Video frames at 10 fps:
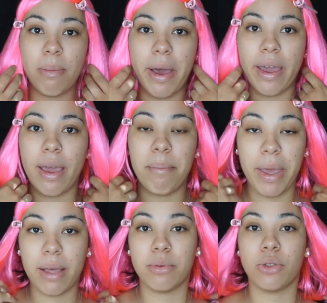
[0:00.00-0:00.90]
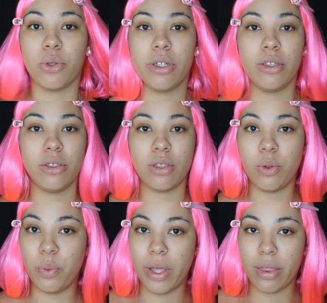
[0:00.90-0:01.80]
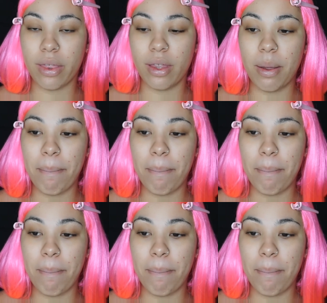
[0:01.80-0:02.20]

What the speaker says: my makeup tutorials with